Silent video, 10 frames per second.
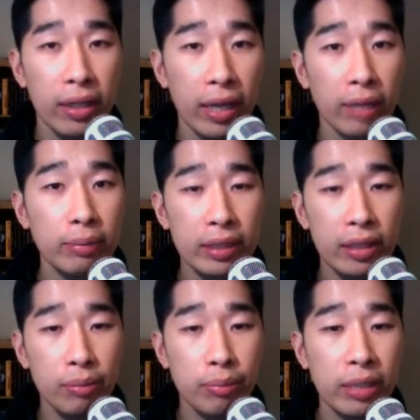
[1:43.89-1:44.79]
And I'm just
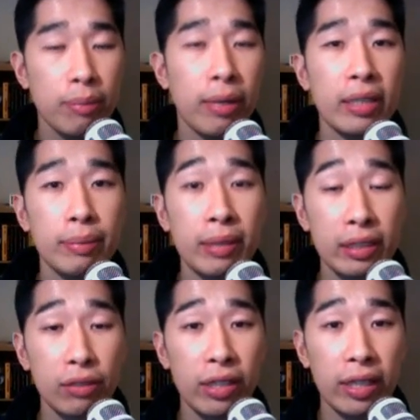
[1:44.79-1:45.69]
going to minimize
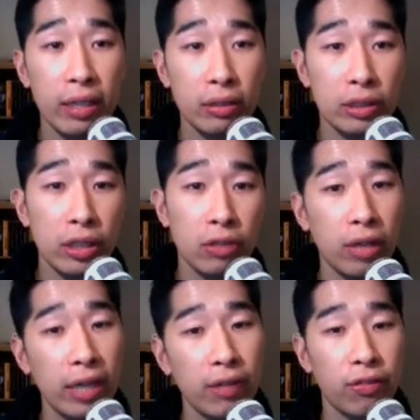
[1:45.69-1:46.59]
myself here and I'll show you
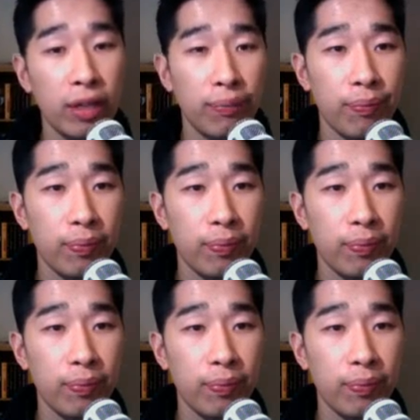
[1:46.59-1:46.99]
right in front.